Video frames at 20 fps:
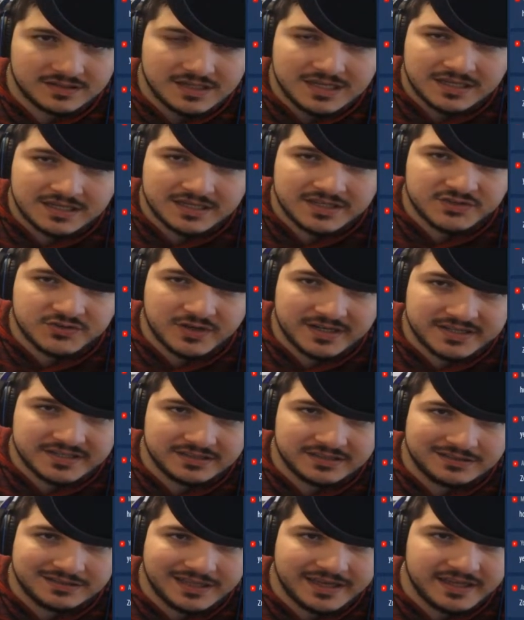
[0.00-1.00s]
He's trying to
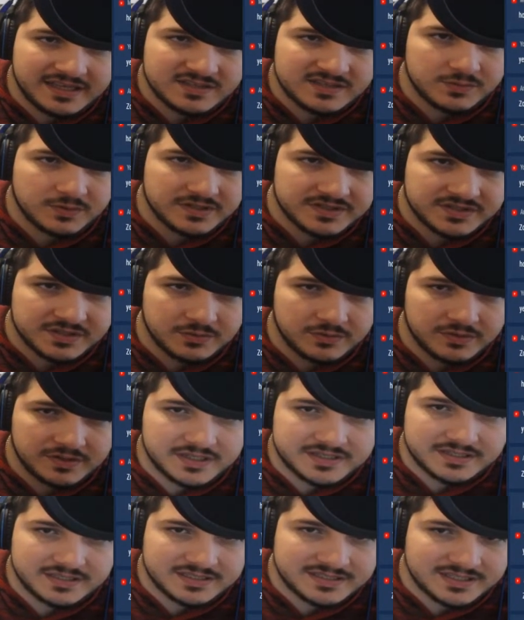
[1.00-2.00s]
delay. That's what he's doing.
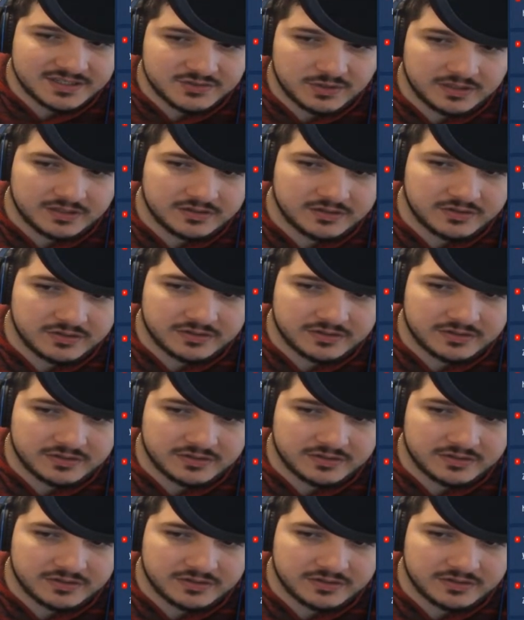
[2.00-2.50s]
He's not trying to hurt.